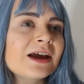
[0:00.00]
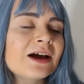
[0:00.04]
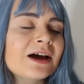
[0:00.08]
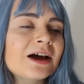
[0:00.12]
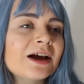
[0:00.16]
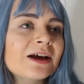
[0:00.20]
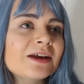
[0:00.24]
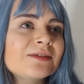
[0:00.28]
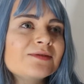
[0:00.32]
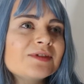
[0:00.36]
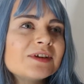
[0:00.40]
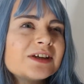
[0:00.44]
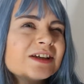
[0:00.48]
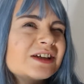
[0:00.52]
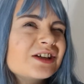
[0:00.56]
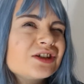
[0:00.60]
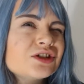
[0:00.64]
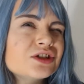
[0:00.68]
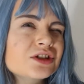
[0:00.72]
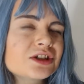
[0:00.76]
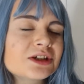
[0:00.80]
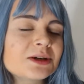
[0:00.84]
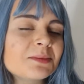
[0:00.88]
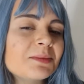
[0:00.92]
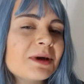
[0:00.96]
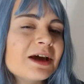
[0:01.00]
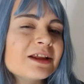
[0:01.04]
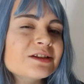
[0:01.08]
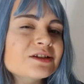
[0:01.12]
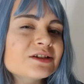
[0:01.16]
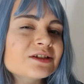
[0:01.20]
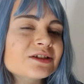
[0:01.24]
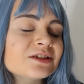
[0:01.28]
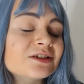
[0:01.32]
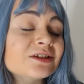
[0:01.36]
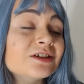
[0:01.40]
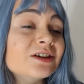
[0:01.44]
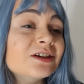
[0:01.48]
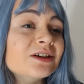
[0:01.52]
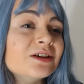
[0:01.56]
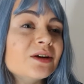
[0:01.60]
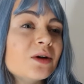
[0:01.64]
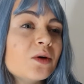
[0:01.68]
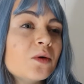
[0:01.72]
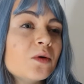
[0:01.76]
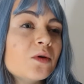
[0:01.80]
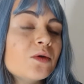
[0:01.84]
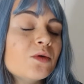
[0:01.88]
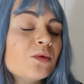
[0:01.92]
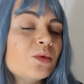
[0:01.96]
I think it just depends on
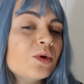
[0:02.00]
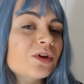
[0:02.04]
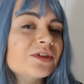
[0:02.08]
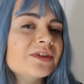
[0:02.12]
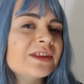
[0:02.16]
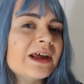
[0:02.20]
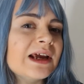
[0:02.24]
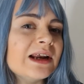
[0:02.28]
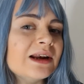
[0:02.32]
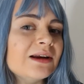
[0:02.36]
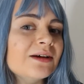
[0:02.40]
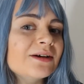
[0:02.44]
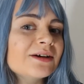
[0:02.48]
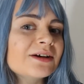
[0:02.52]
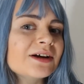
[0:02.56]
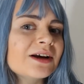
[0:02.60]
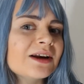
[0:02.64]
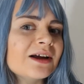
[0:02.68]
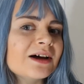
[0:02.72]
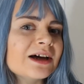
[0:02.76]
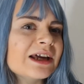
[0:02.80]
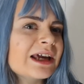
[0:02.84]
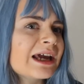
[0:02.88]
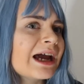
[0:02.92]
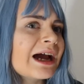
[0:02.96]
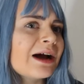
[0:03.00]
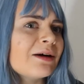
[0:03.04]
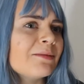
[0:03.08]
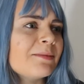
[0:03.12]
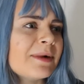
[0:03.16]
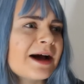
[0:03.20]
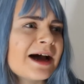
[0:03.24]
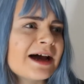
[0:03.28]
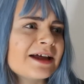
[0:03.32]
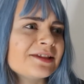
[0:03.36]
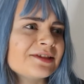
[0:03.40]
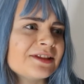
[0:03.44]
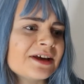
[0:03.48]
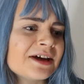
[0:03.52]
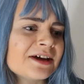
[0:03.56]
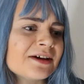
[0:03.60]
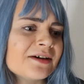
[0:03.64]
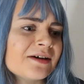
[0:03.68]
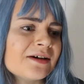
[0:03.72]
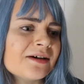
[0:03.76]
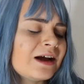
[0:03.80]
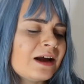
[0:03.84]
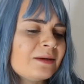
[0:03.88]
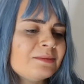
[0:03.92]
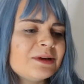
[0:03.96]
what they look like, how bad they
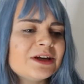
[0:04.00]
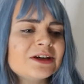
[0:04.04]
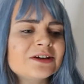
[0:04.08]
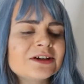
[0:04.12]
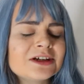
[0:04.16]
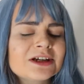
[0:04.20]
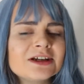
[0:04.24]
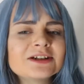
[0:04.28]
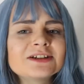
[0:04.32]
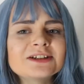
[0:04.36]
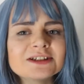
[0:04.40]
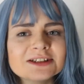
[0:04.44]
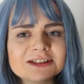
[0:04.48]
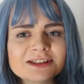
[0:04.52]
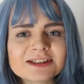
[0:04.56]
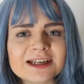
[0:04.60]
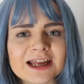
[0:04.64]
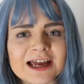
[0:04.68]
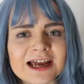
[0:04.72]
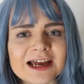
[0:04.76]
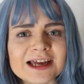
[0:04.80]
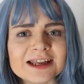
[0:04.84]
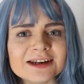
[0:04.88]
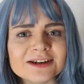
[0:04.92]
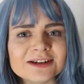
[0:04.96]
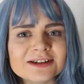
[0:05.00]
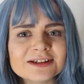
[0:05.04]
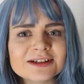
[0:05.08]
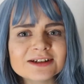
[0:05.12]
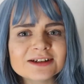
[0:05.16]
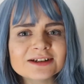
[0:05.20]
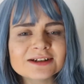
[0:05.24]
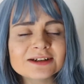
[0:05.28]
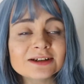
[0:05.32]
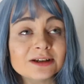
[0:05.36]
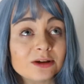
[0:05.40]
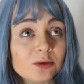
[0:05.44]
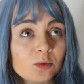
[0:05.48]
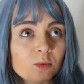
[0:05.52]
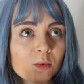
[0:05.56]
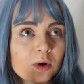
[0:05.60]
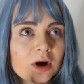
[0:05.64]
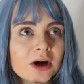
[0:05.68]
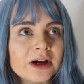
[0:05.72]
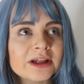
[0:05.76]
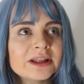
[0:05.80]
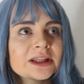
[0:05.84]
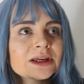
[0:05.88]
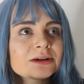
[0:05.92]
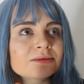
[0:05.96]
are. I mean, I understand
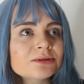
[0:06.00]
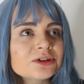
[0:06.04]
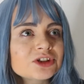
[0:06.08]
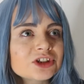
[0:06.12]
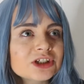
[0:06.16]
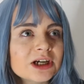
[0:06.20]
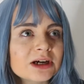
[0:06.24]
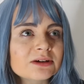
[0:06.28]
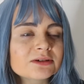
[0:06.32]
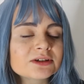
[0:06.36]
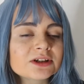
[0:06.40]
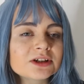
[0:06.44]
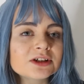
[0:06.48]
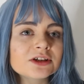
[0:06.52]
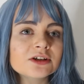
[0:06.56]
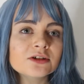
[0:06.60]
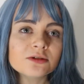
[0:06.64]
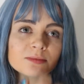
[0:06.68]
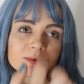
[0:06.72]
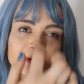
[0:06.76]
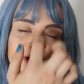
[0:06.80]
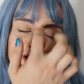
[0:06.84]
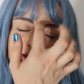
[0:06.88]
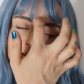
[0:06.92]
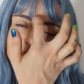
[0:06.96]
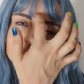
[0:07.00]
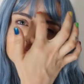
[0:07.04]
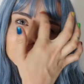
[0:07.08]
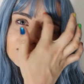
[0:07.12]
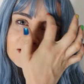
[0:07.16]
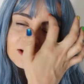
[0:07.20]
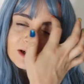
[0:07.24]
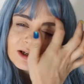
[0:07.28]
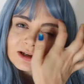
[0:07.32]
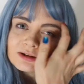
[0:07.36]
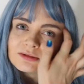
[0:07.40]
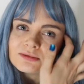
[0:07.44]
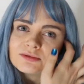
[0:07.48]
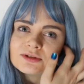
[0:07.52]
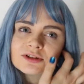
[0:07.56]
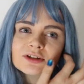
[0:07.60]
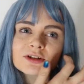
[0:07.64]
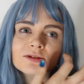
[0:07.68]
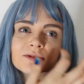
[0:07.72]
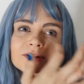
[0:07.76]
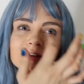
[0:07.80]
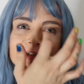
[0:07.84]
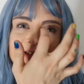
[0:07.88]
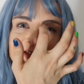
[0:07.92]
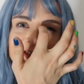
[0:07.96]
why they would shout at you, but I
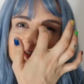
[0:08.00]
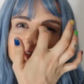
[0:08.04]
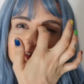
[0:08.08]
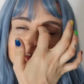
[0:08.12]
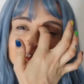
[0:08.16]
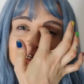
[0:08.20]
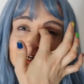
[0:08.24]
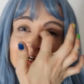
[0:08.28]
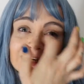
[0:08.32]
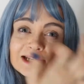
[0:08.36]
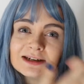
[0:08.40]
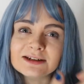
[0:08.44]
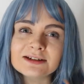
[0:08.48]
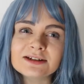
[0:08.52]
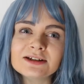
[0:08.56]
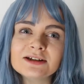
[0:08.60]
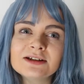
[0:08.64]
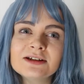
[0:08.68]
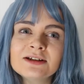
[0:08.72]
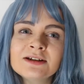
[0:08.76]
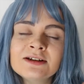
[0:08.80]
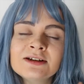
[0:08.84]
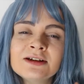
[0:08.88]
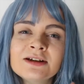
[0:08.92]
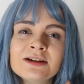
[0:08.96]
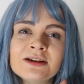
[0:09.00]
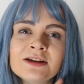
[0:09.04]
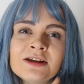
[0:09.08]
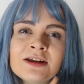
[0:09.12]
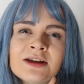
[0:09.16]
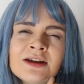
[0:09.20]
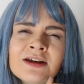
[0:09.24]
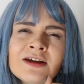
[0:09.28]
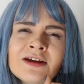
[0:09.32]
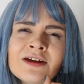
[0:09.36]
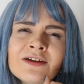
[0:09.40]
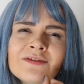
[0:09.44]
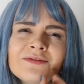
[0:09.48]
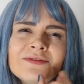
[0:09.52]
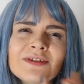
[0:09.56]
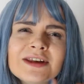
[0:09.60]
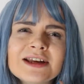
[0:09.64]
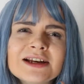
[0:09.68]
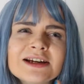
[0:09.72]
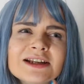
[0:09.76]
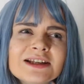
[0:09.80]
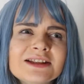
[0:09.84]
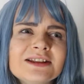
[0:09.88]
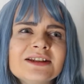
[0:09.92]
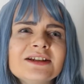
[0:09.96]
also understand
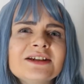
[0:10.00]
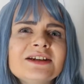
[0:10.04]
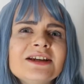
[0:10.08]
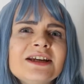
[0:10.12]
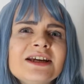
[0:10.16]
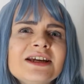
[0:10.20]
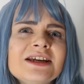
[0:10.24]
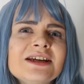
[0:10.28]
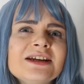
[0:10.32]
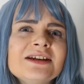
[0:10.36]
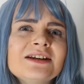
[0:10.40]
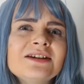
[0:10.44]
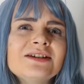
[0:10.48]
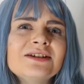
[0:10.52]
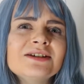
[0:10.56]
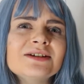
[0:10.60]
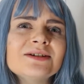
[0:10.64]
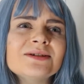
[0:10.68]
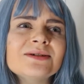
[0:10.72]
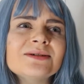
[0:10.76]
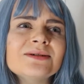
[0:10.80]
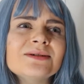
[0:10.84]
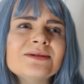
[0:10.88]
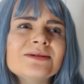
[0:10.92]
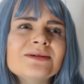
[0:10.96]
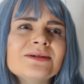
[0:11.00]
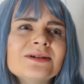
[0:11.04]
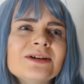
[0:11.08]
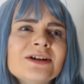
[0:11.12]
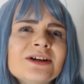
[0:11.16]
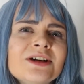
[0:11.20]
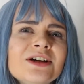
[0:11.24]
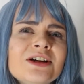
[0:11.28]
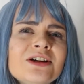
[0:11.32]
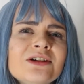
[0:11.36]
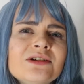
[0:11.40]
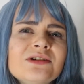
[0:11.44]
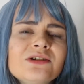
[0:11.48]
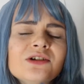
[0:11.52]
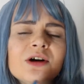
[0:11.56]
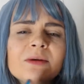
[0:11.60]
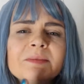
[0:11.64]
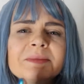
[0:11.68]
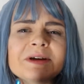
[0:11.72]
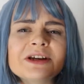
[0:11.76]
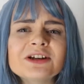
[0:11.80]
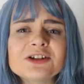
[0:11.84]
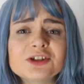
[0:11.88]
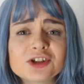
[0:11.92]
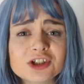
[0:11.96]
feeling the need to not
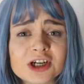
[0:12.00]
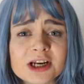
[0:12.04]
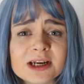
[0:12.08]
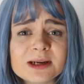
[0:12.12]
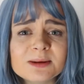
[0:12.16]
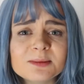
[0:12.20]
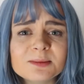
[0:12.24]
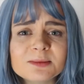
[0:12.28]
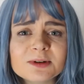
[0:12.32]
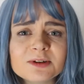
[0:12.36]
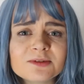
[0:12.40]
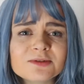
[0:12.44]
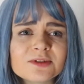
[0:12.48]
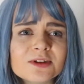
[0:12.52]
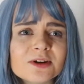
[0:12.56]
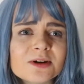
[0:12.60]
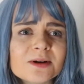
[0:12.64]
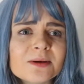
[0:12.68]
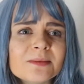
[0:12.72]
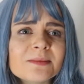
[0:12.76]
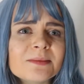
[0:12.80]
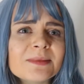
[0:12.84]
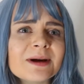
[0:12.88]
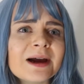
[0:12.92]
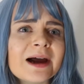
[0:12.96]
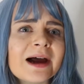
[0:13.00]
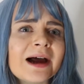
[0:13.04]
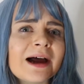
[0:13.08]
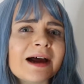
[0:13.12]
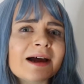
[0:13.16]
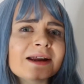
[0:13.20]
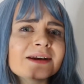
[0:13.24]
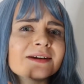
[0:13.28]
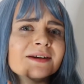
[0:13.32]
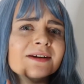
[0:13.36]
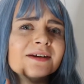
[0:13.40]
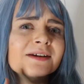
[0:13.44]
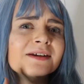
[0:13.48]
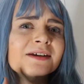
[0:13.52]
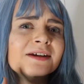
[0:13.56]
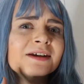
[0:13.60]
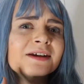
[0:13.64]
be ashamed of them and,